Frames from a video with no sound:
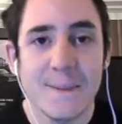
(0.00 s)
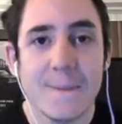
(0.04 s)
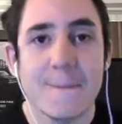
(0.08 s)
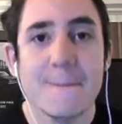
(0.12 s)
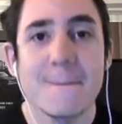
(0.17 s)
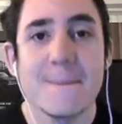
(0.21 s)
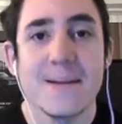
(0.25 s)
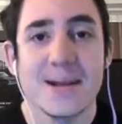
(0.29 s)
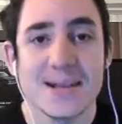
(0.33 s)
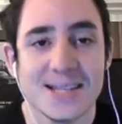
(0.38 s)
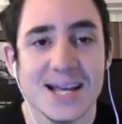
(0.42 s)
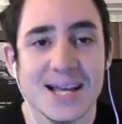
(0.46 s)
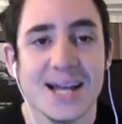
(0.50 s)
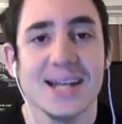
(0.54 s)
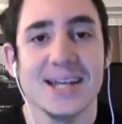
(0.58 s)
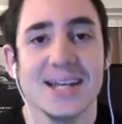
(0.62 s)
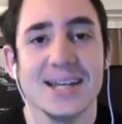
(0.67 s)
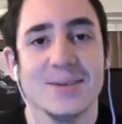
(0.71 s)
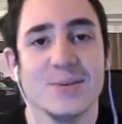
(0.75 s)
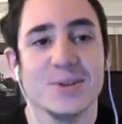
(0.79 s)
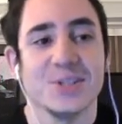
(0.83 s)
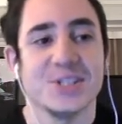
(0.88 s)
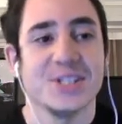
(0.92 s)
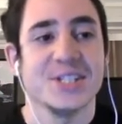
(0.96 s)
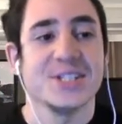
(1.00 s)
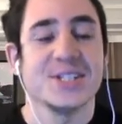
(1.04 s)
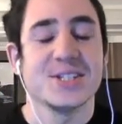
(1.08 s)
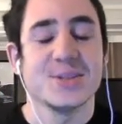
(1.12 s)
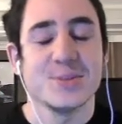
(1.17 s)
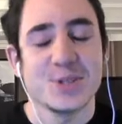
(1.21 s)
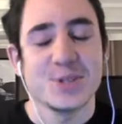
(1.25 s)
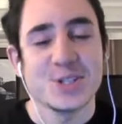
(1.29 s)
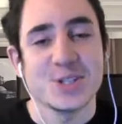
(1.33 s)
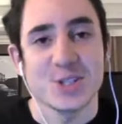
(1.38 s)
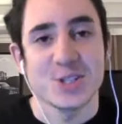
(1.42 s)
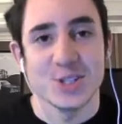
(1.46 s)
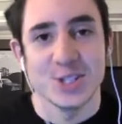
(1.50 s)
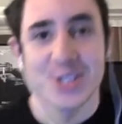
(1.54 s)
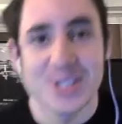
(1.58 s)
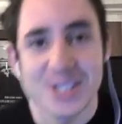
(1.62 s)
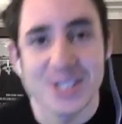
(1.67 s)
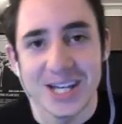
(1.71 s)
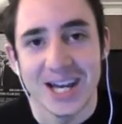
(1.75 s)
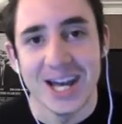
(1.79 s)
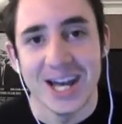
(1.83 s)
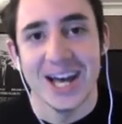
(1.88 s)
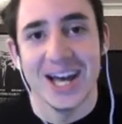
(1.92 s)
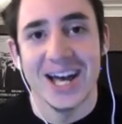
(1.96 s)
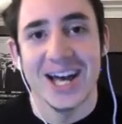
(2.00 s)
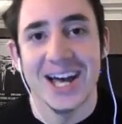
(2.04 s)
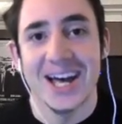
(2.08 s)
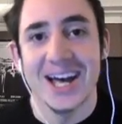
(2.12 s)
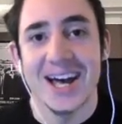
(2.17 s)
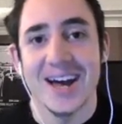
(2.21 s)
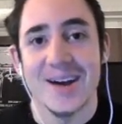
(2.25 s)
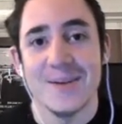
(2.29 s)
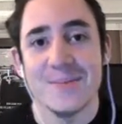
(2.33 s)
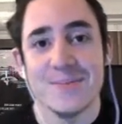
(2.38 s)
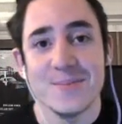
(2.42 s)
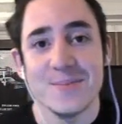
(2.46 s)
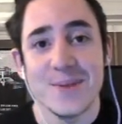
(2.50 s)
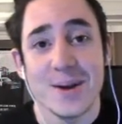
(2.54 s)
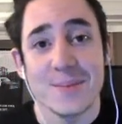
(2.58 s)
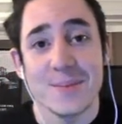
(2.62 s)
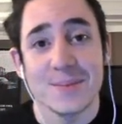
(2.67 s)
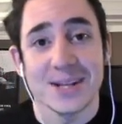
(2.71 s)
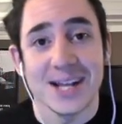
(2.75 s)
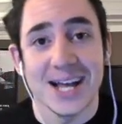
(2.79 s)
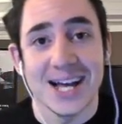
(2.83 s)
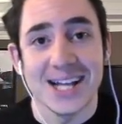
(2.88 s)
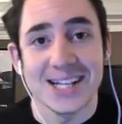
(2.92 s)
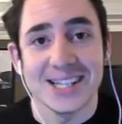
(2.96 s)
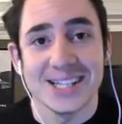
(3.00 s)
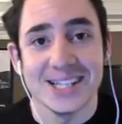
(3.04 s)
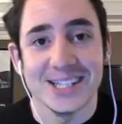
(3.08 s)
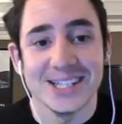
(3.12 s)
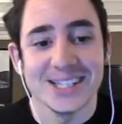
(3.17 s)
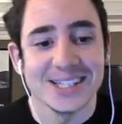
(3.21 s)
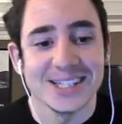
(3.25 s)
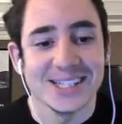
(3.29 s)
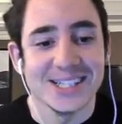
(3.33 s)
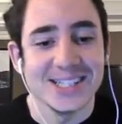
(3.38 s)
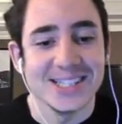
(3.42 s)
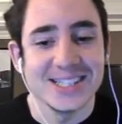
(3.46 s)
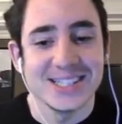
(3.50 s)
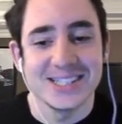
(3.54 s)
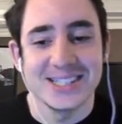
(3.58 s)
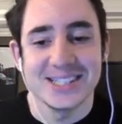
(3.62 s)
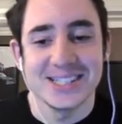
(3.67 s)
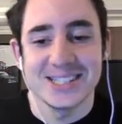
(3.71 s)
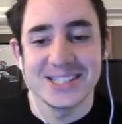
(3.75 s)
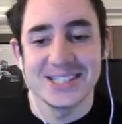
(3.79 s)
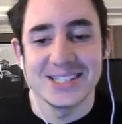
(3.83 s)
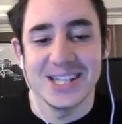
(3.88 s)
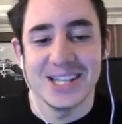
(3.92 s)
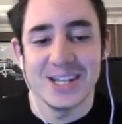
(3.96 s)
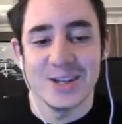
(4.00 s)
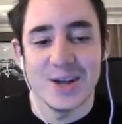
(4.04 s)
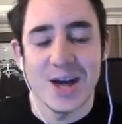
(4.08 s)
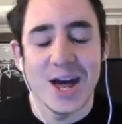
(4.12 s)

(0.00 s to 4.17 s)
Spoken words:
Exactly, which is good. I'm glad that they do.